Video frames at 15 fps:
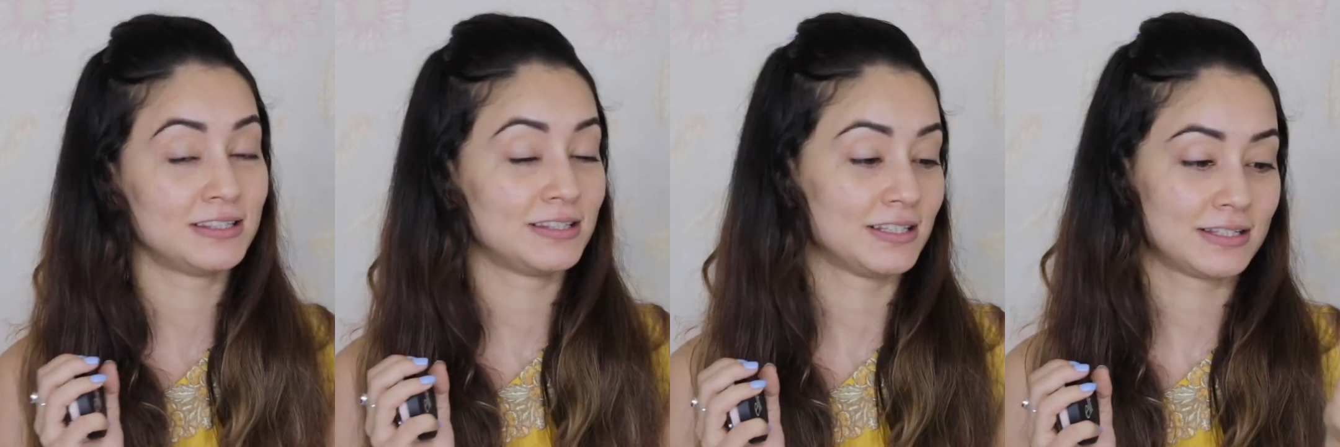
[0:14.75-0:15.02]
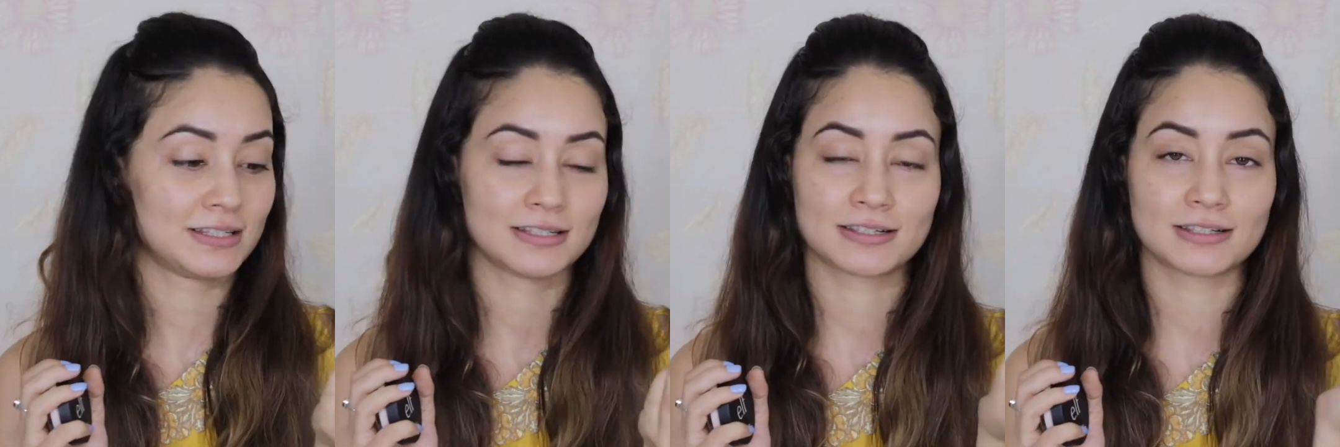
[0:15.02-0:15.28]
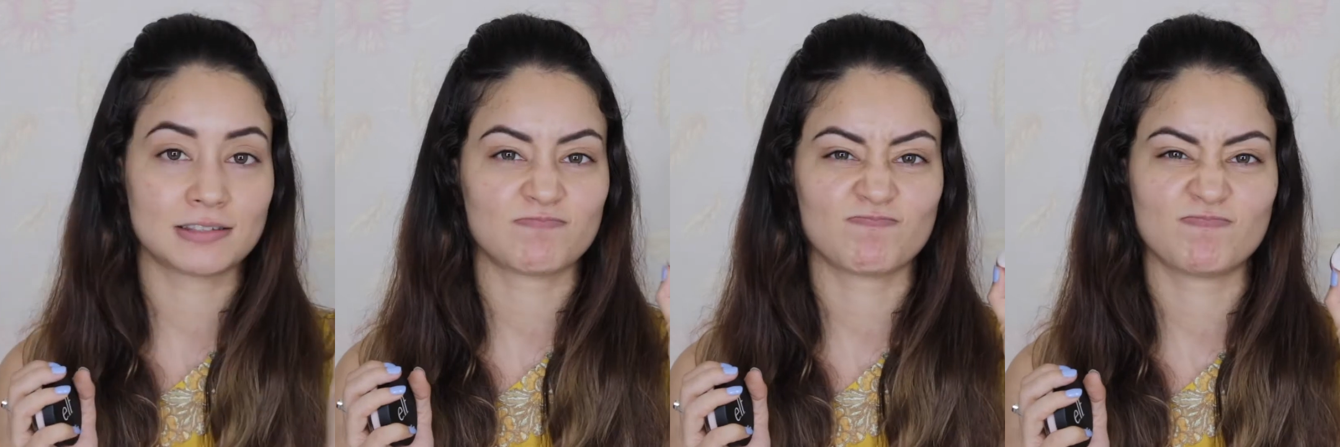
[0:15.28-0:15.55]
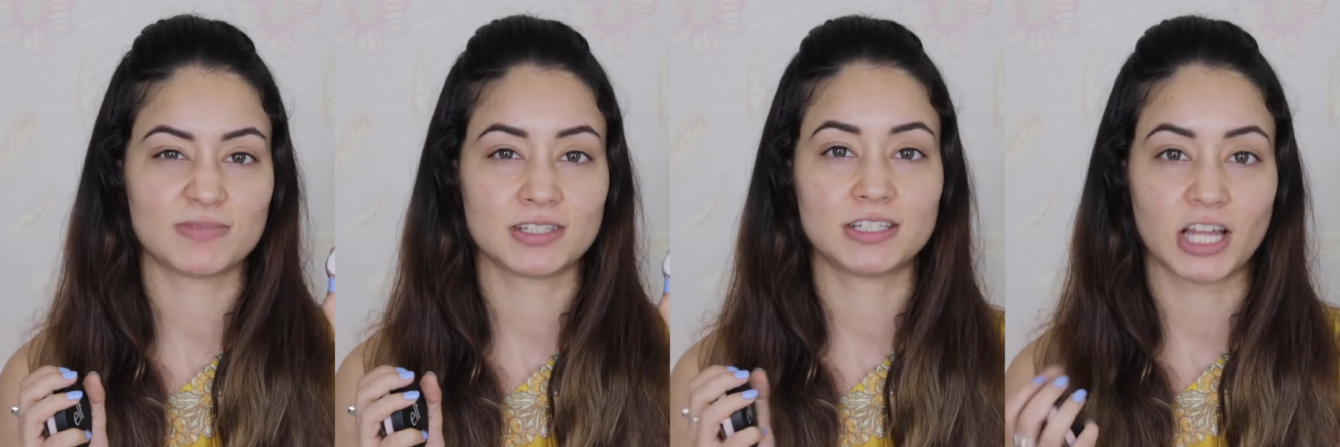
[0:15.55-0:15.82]
this is
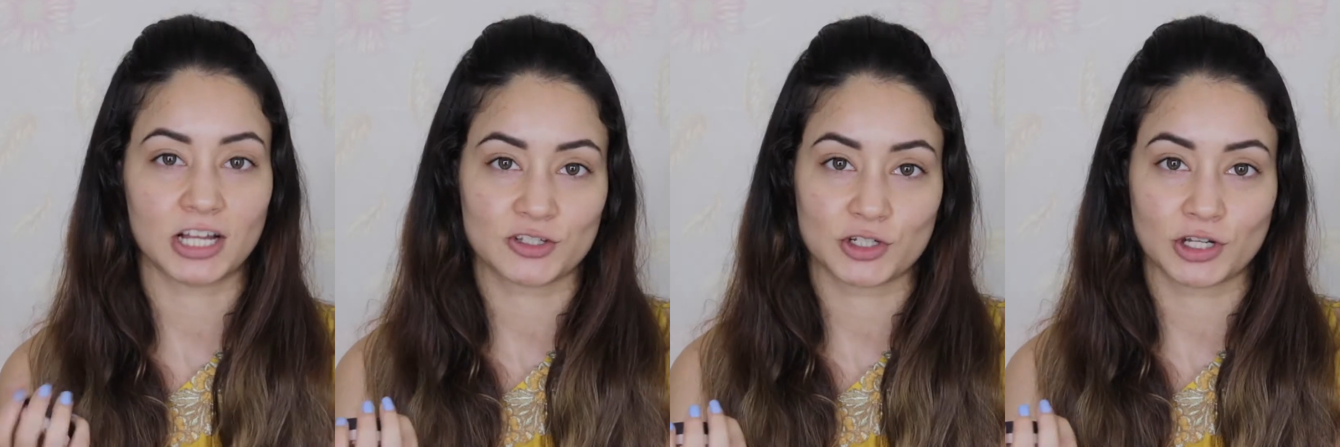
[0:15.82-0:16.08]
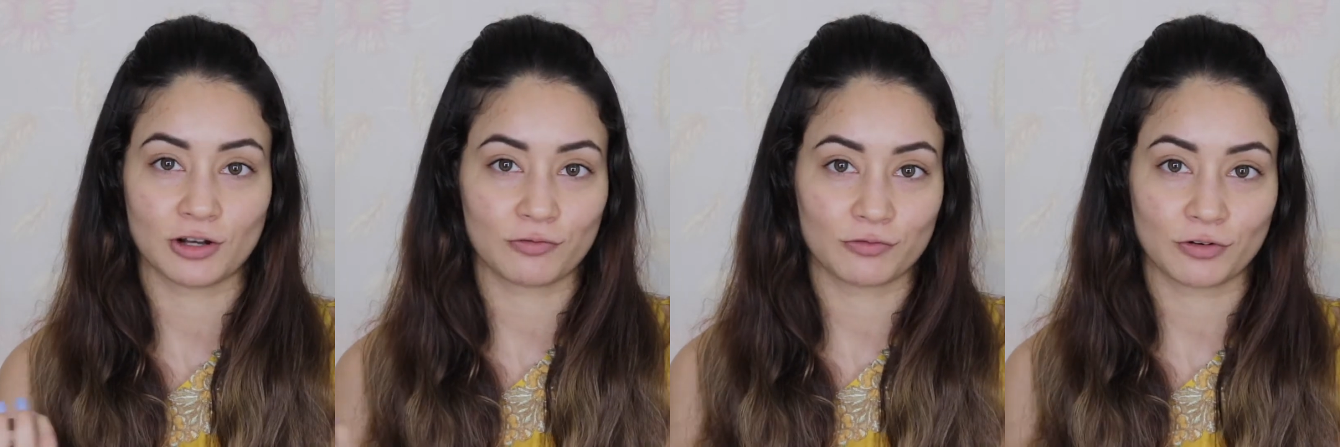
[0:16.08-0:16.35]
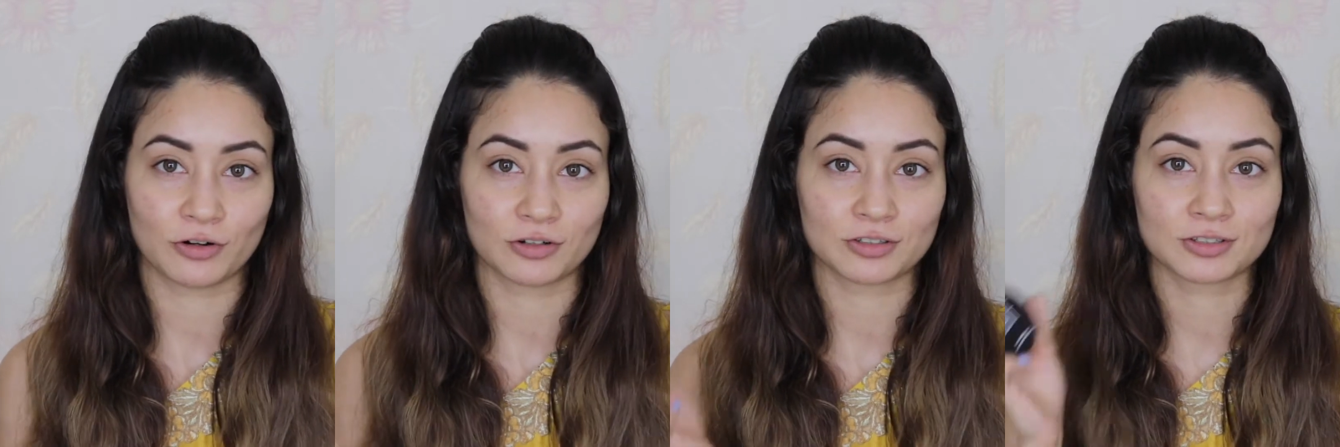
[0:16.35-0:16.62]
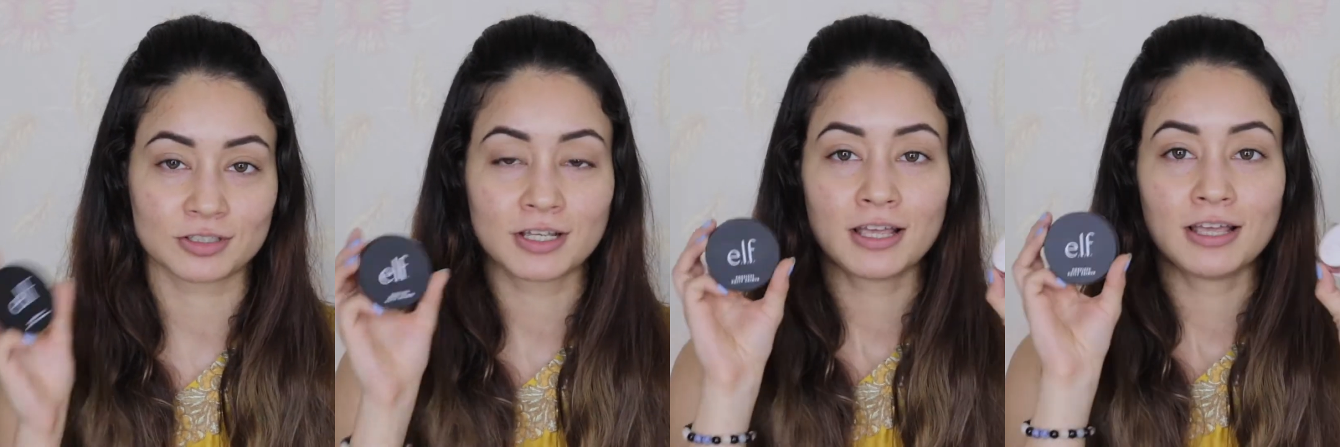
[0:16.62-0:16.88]
Tatcha, of
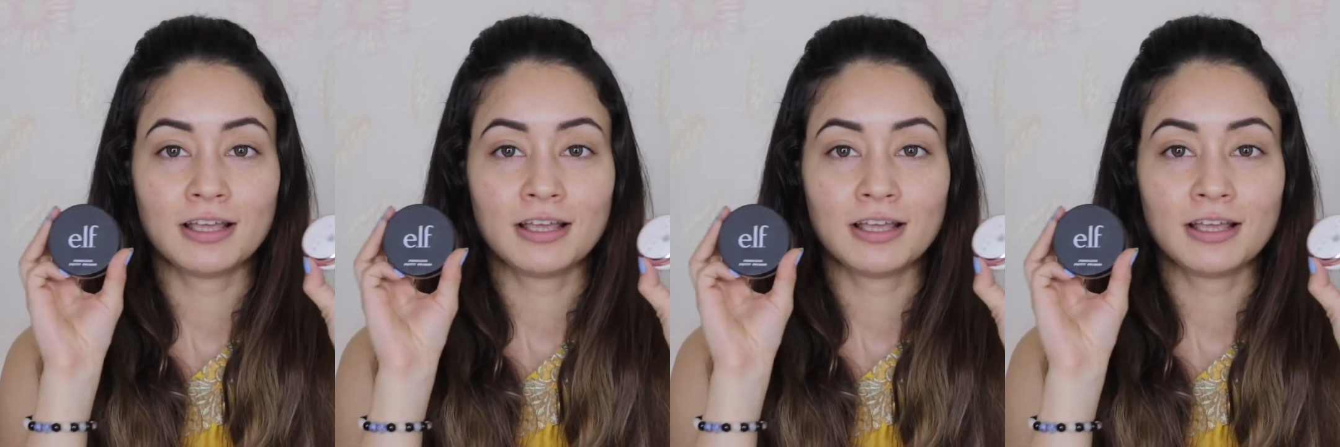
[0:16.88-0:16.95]
course.